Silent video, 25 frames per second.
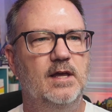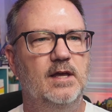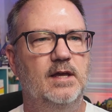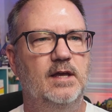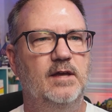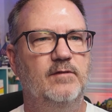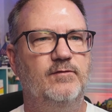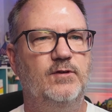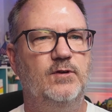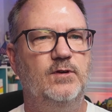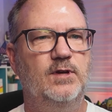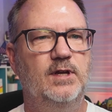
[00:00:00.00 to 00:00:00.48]

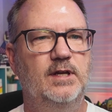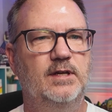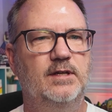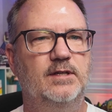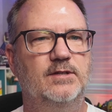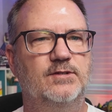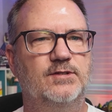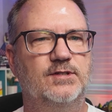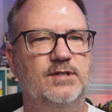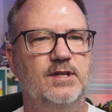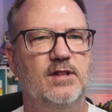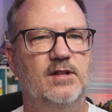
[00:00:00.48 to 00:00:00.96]
If you need
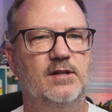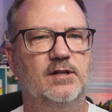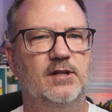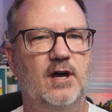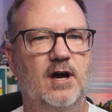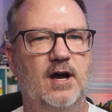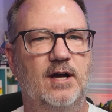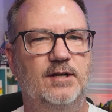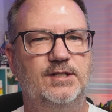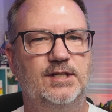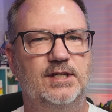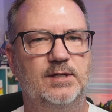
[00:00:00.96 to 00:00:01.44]
to see the
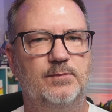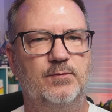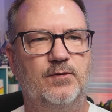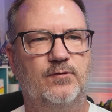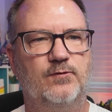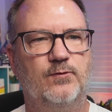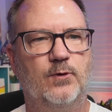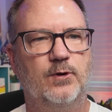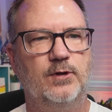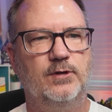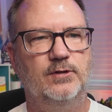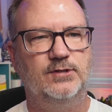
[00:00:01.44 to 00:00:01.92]
logic
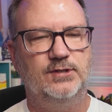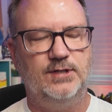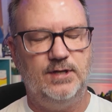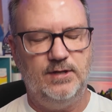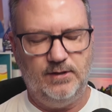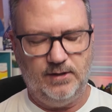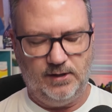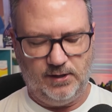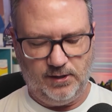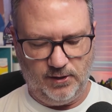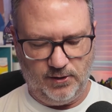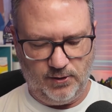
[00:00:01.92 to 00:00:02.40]
before you see
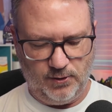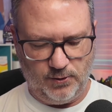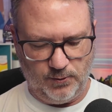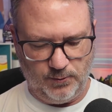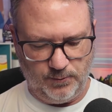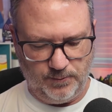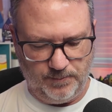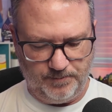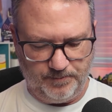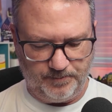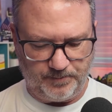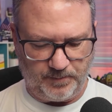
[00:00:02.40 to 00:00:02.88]
the
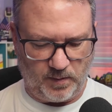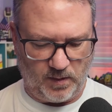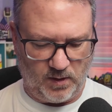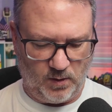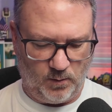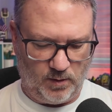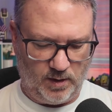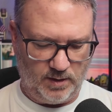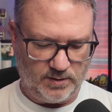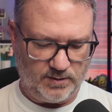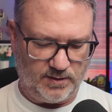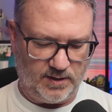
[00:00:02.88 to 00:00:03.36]
code,
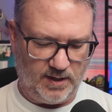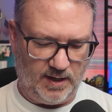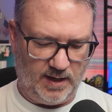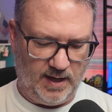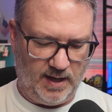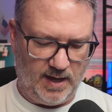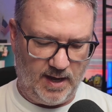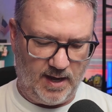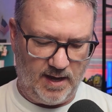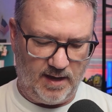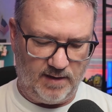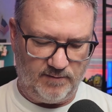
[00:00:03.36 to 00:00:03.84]
watch the
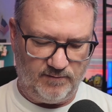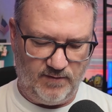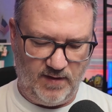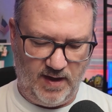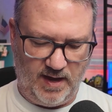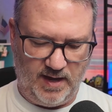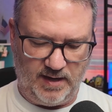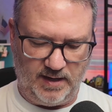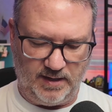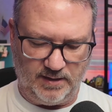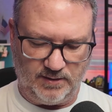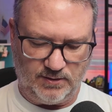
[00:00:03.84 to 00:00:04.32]
AI
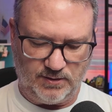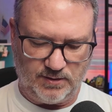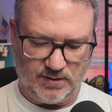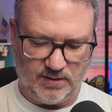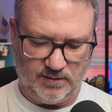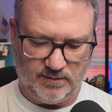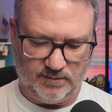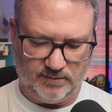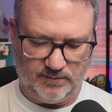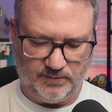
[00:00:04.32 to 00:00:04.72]
Advantage.